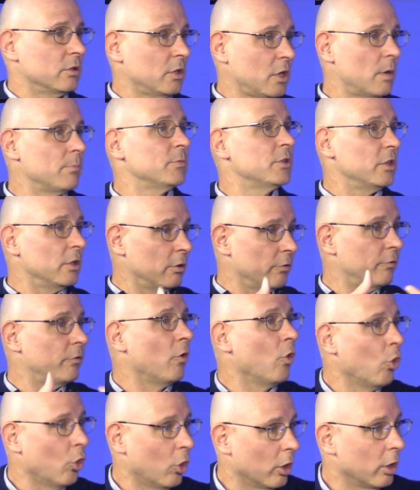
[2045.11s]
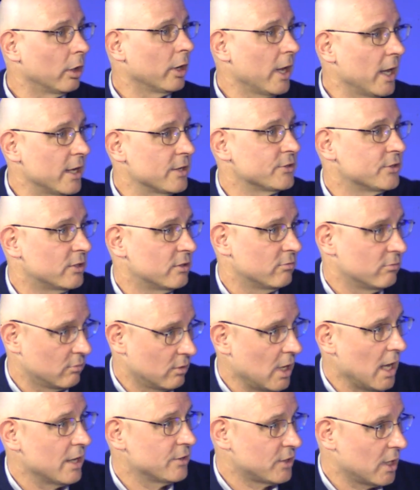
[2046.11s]
come to the fore as
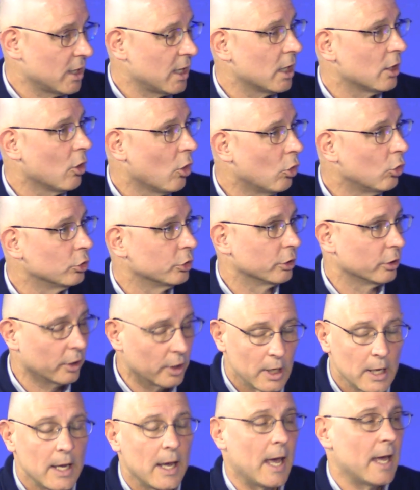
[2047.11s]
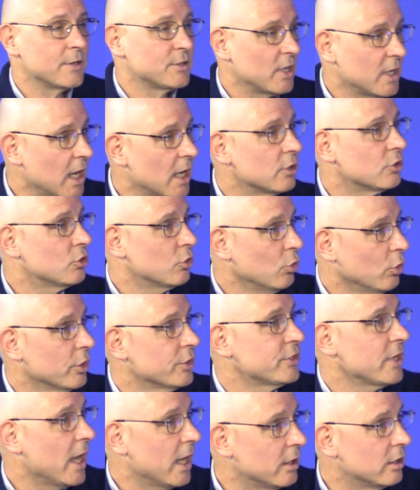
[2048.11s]
as they get older, as they get
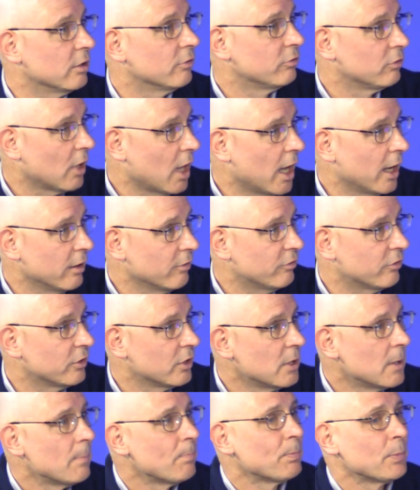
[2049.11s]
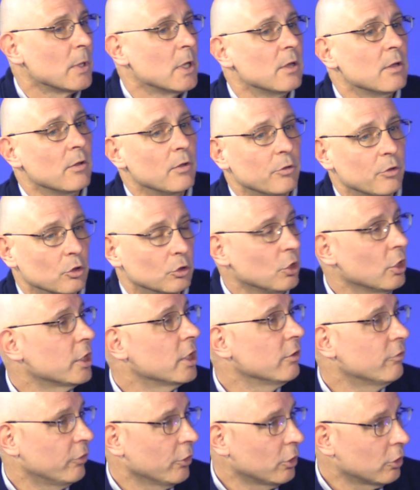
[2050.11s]
towards end of life. Right. They're
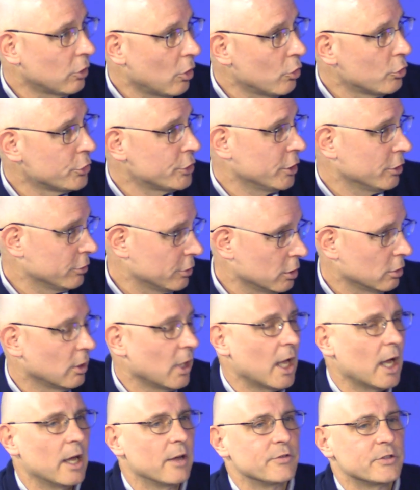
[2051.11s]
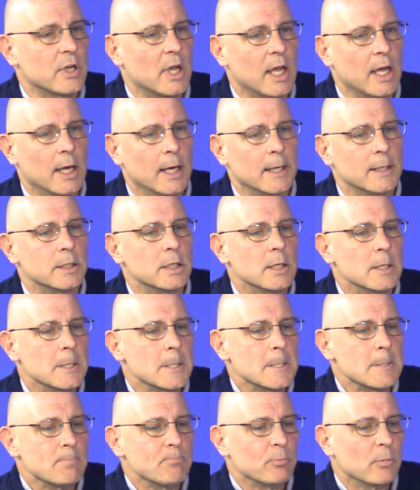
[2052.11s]
looking for closure in their lives and
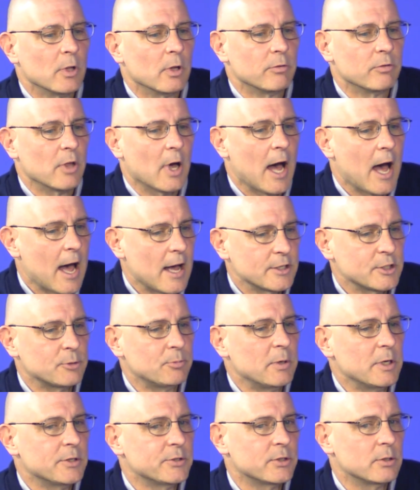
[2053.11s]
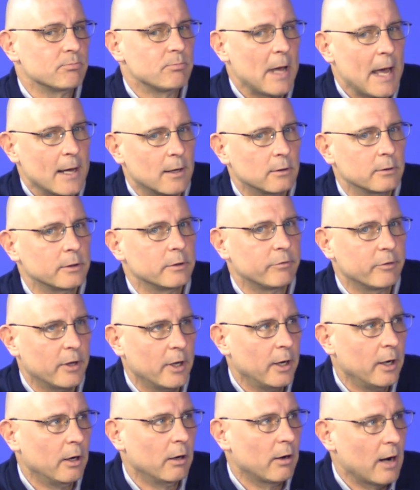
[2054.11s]
the hospice and palliative
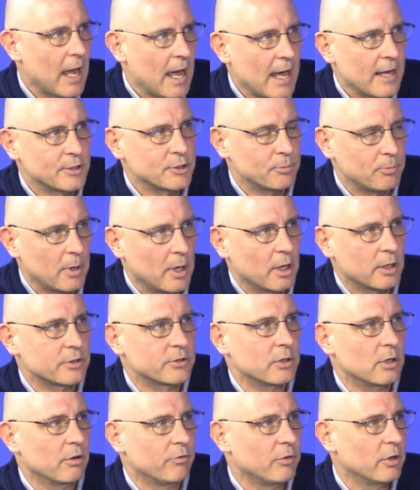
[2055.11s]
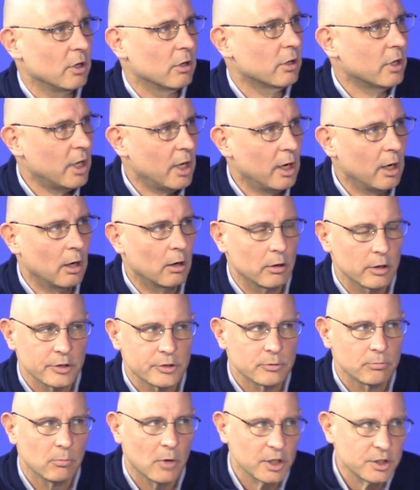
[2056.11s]
care aspects of their care
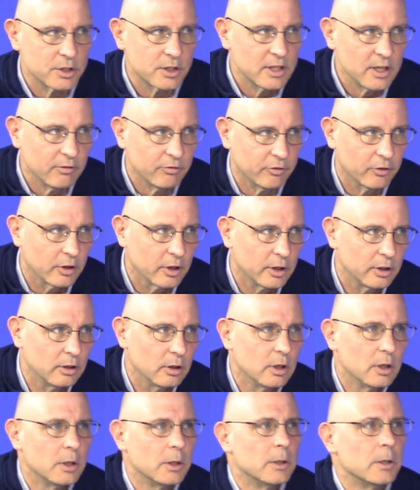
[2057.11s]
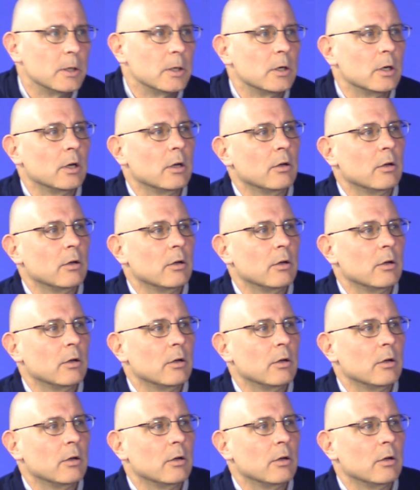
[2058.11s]
is much different yeah.